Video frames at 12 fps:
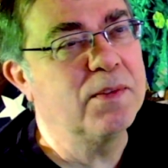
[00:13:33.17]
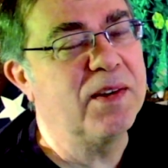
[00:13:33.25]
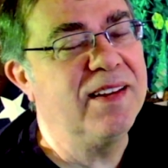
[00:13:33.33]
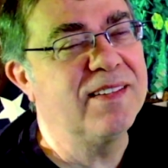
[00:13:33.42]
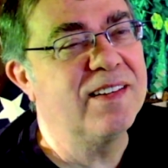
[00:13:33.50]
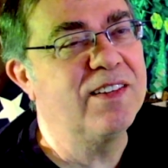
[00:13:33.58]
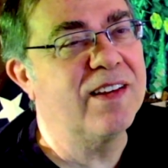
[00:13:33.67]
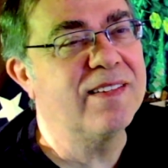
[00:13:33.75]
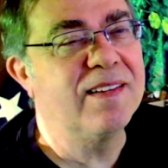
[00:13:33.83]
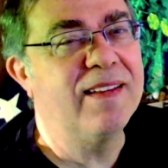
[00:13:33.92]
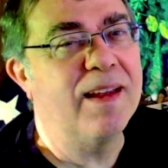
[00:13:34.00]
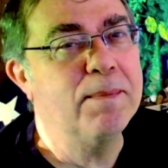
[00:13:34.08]
This is what he
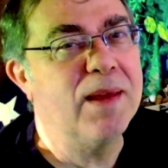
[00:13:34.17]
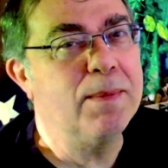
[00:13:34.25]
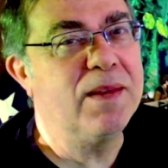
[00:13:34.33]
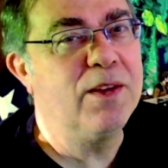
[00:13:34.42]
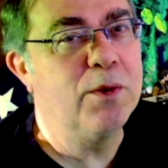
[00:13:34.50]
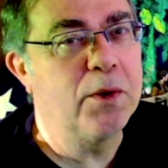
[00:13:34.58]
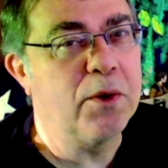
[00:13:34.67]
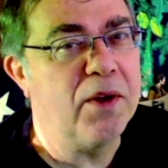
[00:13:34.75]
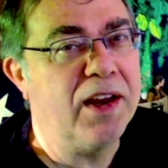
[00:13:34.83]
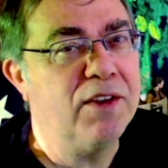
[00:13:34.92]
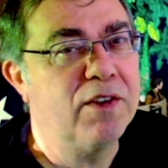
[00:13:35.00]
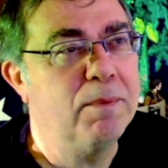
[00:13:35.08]
suggested, that maybe
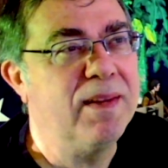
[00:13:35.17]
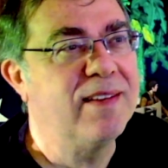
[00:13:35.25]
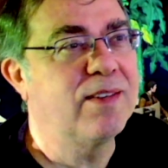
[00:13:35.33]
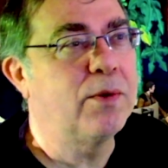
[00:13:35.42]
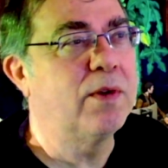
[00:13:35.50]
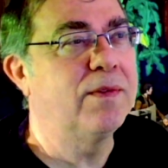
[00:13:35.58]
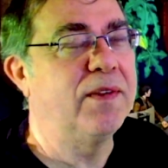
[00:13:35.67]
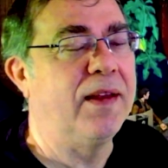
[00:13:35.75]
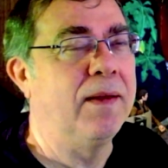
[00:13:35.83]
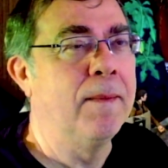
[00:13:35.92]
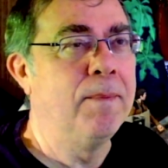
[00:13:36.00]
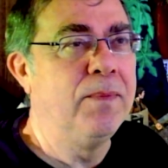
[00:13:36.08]
Ukraine should be sort of
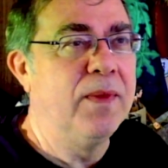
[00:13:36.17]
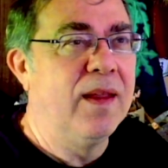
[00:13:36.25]
a